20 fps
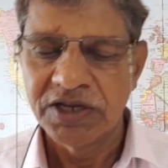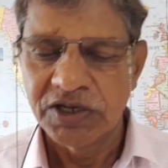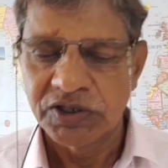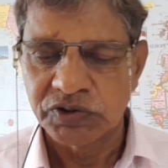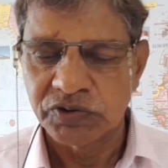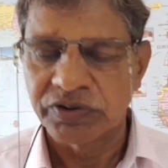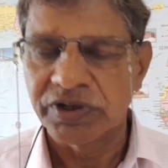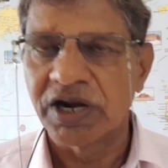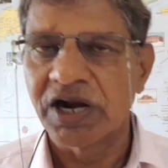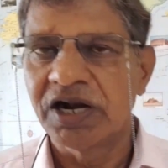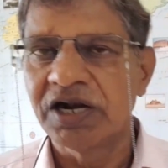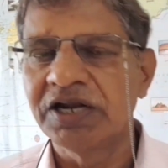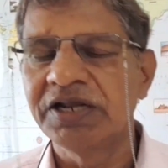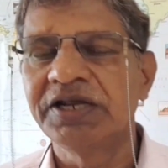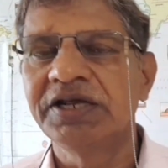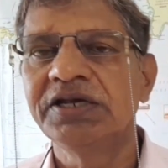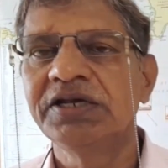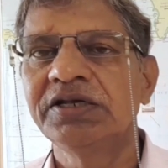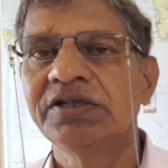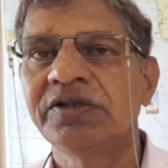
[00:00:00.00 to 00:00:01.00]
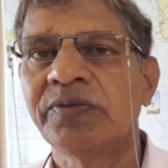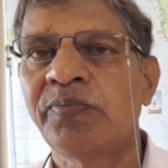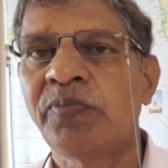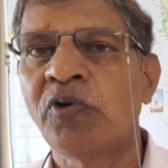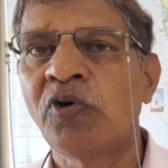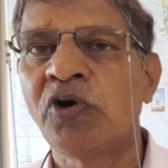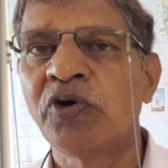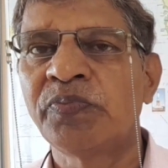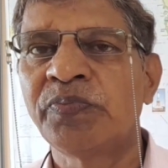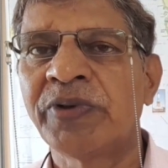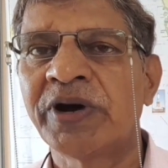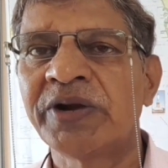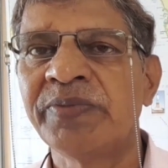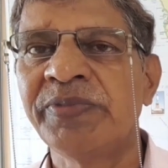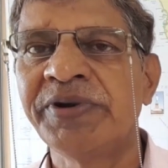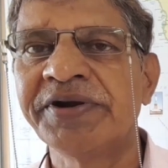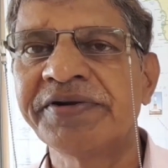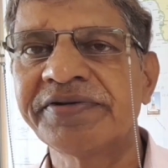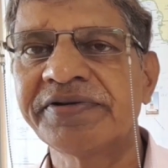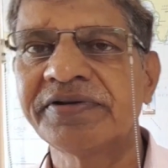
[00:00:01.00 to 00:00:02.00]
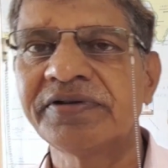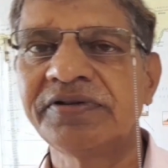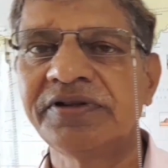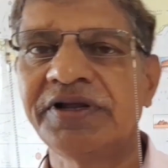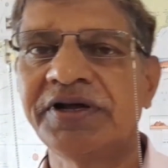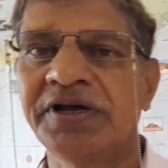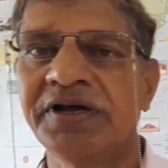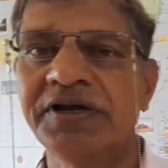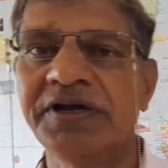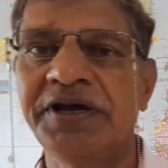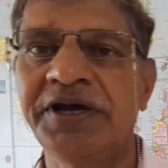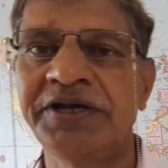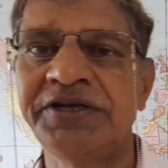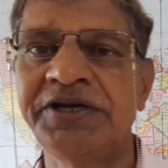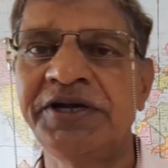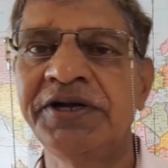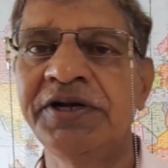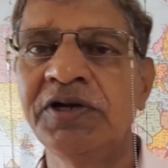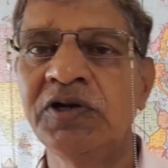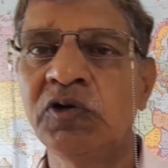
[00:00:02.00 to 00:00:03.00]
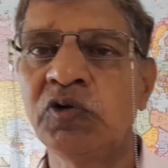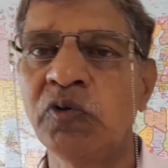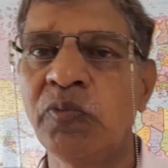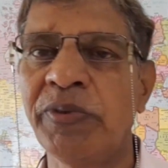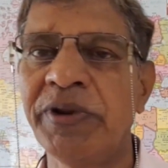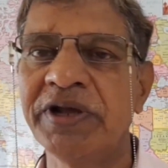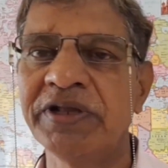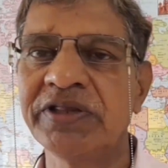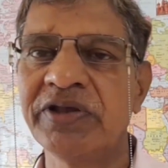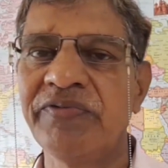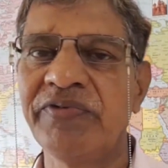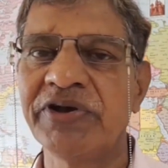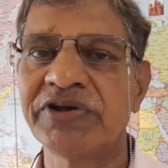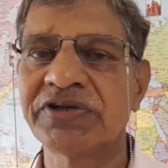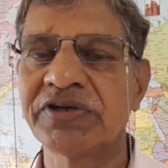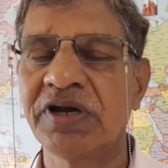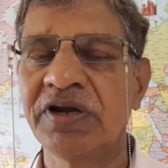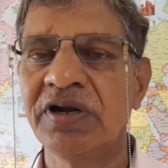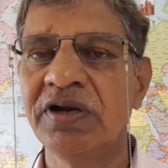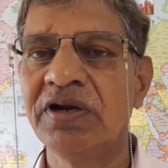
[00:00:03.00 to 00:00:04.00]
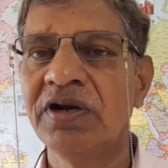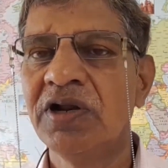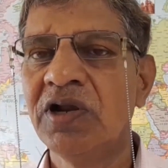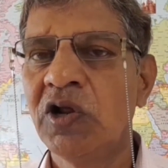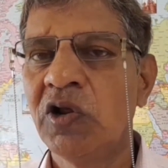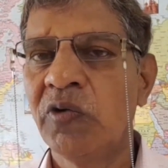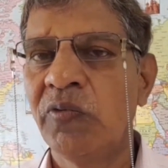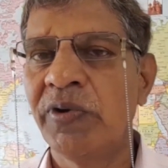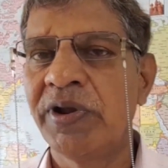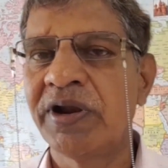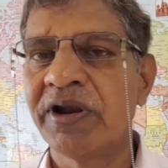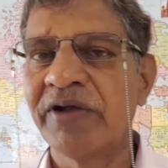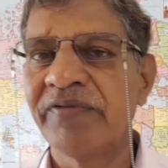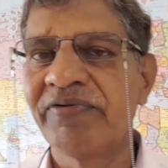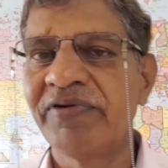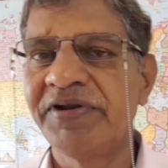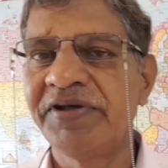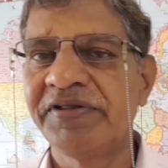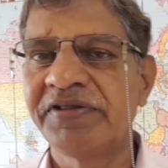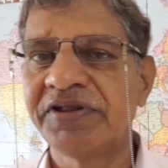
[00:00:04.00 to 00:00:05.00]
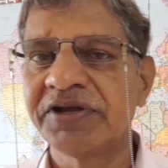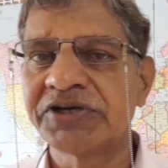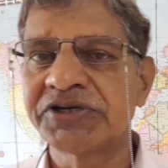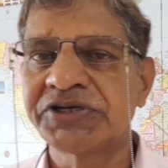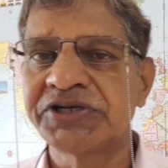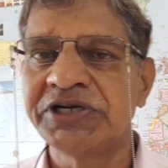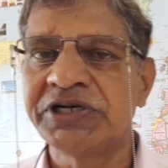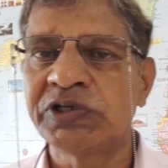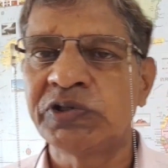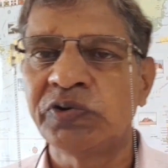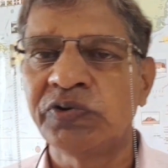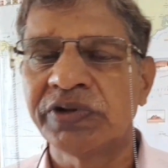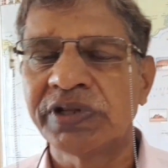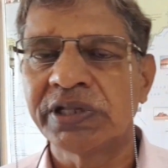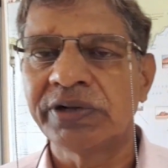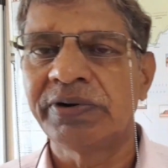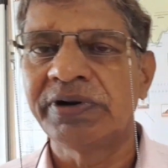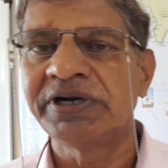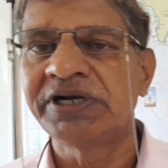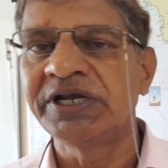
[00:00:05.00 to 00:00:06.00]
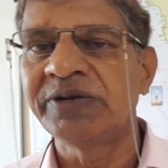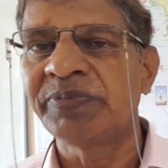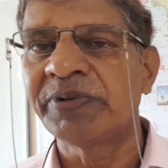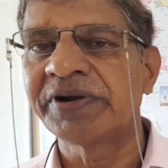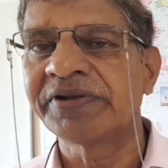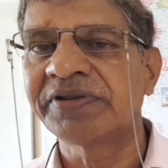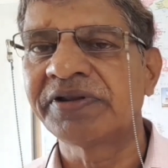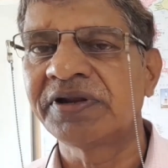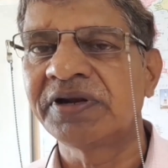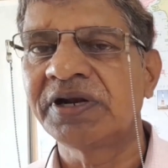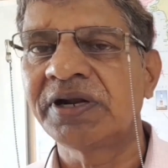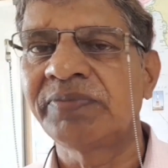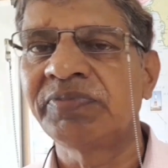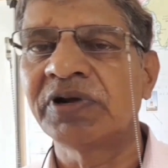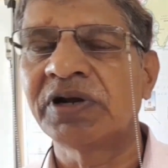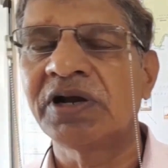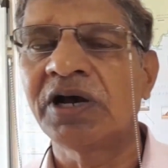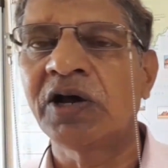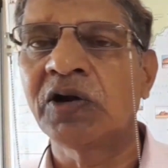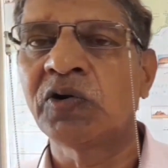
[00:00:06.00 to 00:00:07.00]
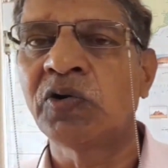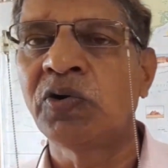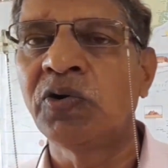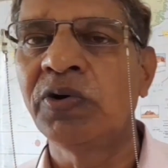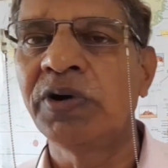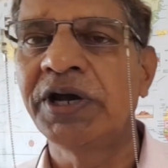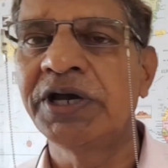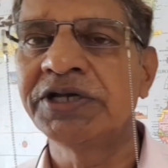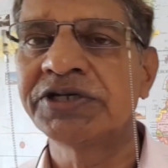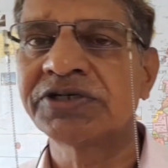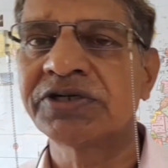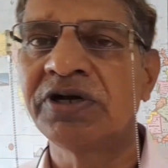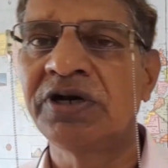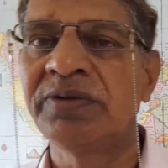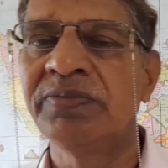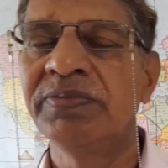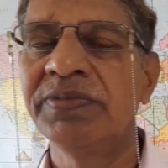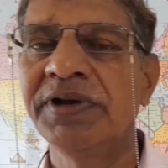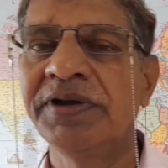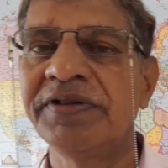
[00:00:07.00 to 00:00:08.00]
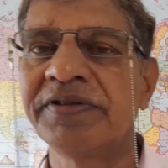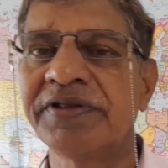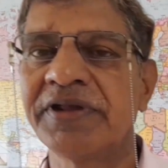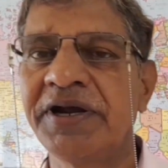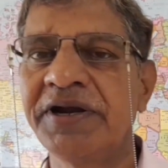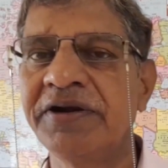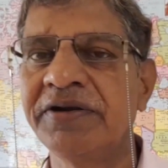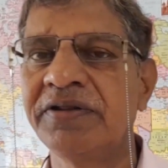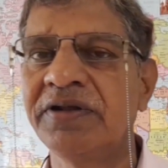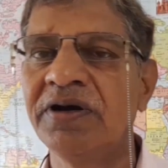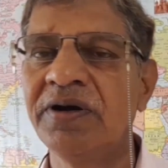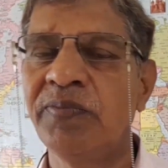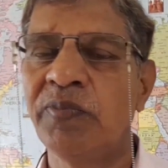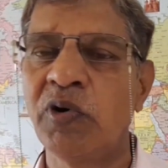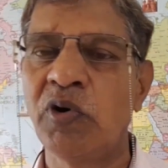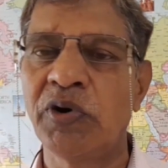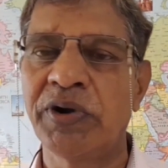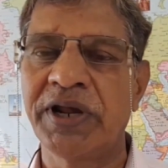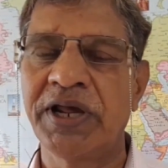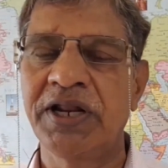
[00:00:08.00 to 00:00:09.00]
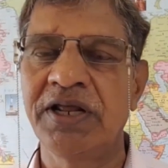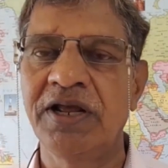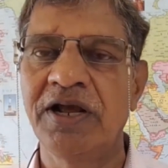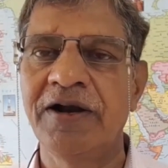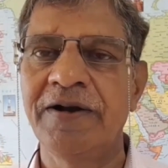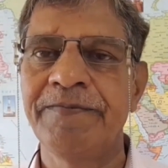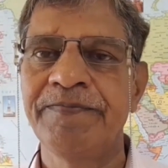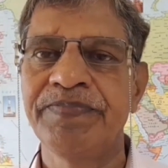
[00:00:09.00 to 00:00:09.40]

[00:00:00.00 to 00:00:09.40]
So generally the port permits the agent to bring the vessel when roughly 60 to 70% of the cargo has come inside the port area.